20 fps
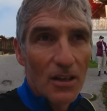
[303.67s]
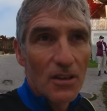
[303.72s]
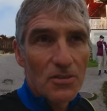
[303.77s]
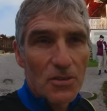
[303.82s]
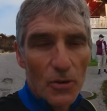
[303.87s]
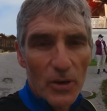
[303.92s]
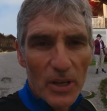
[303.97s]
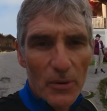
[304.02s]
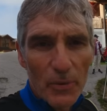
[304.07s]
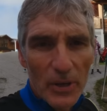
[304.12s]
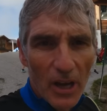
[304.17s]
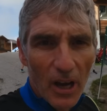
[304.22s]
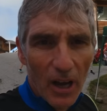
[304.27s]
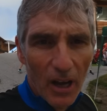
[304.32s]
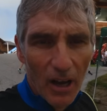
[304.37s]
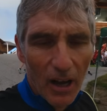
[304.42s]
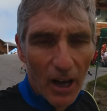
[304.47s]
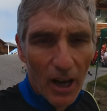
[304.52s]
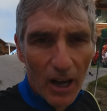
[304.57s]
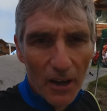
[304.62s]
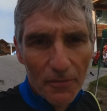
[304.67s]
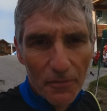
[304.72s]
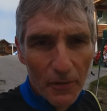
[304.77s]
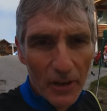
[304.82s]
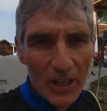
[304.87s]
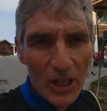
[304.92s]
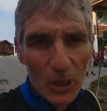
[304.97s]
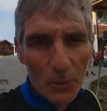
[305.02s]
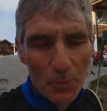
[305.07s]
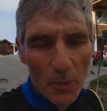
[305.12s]
So here we are
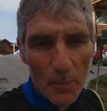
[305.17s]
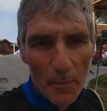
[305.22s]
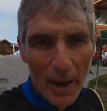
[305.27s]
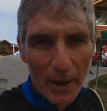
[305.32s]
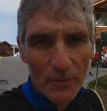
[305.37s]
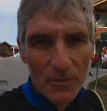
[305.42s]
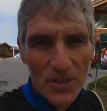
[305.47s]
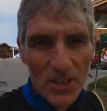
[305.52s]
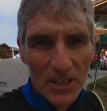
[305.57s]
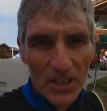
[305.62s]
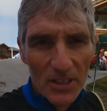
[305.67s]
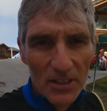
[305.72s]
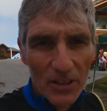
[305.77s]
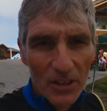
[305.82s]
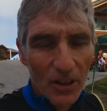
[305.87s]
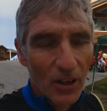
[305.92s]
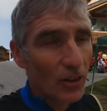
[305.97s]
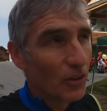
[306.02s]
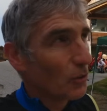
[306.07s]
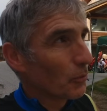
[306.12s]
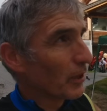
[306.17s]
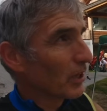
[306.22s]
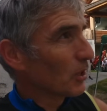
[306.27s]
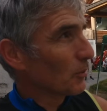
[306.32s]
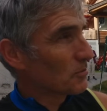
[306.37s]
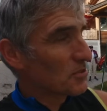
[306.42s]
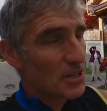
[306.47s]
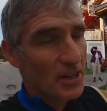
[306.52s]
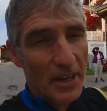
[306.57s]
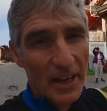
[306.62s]
halfway up the mountain on the way
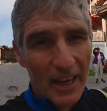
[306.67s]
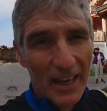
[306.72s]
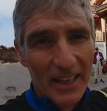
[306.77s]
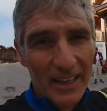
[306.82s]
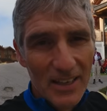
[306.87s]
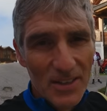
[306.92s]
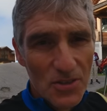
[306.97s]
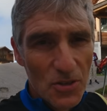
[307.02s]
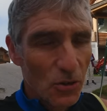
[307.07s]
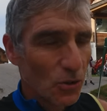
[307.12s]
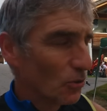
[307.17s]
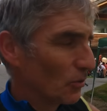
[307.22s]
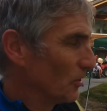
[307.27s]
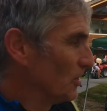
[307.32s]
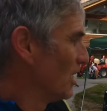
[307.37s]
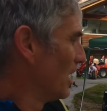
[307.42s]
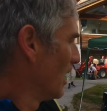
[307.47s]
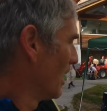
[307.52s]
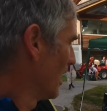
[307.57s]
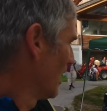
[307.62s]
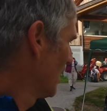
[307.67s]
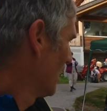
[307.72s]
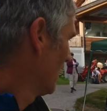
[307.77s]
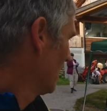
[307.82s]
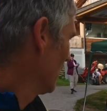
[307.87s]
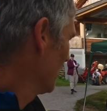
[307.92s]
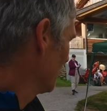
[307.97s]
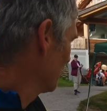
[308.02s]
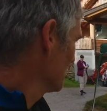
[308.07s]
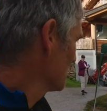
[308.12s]
up to
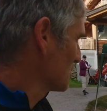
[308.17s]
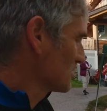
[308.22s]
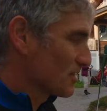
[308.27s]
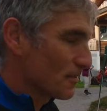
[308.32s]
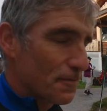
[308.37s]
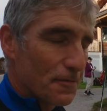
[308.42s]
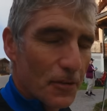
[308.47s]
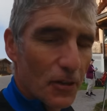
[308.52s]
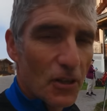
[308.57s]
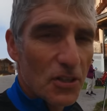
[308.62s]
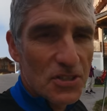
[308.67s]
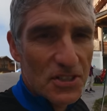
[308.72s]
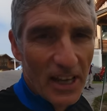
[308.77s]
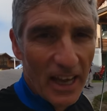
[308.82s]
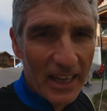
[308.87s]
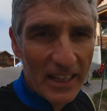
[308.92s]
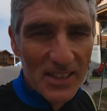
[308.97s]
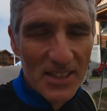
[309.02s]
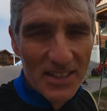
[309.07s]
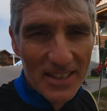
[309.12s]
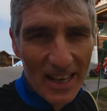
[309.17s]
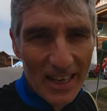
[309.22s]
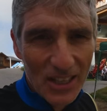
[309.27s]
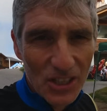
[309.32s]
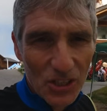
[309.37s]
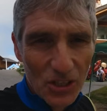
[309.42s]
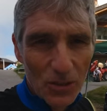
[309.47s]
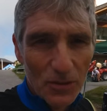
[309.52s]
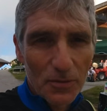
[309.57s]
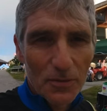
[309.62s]
Aspi-Titter. This is the first aid
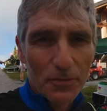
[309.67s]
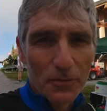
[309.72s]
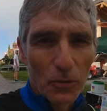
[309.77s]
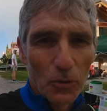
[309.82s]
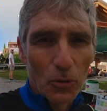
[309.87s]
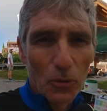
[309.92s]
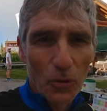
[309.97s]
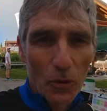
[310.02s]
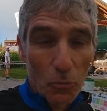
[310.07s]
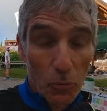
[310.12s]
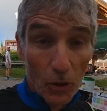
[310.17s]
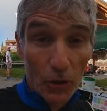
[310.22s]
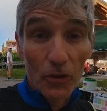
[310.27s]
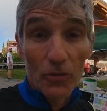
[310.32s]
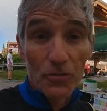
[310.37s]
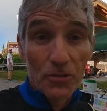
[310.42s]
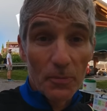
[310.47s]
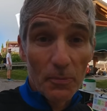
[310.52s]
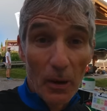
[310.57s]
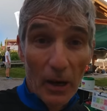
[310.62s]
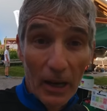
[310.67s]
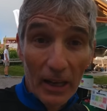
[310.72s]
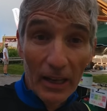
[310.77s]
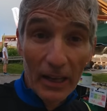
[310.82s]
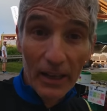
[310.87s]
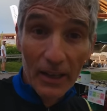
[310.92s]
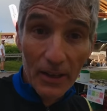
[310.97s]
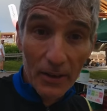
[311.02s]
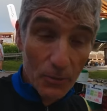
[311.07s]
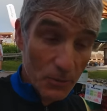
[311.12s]
station for the 100
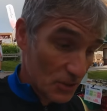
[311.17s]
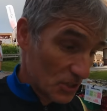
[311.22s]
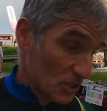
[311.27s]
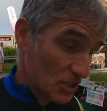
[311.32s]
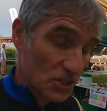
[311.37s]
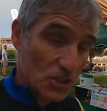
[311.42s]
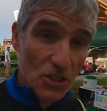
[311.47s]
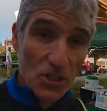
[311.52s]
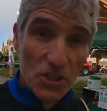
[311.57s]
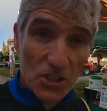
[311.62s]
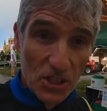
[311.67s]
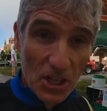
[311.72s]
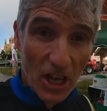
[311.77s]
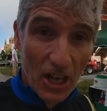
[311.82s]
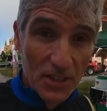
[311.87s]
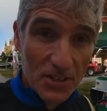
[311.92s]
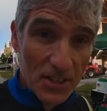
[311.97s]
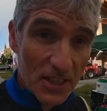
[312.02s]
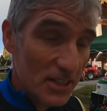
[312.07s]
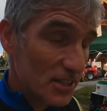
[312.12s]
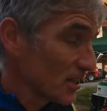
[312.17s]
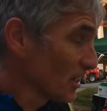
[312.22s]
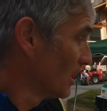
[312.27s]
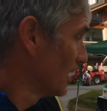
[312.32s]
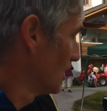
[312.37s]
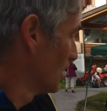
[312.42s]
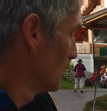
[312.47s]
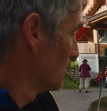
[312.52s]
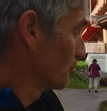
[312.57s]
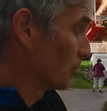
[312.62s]
miler, which has just started,
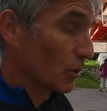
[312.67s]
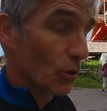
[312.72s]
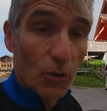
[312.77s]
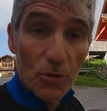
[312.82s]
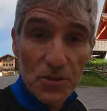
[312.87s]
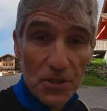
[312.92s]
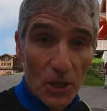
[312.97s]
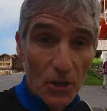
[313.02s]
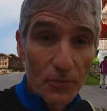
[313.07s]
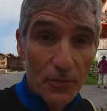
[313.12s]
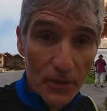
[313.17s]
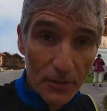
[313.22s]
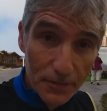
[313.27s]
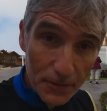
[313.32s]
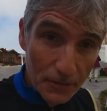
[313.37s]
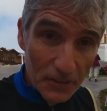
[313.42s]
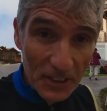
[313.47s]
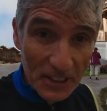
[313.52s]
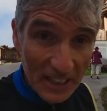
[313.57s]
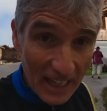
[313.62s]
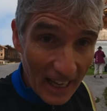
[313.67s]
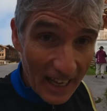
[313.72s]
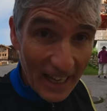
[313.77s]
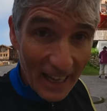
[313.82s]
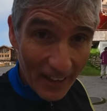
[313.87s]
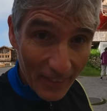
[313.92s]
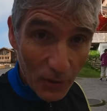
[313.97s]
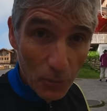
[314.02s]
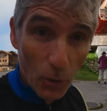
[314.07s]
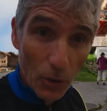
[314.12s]
but also for the
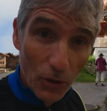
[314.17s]
50k and the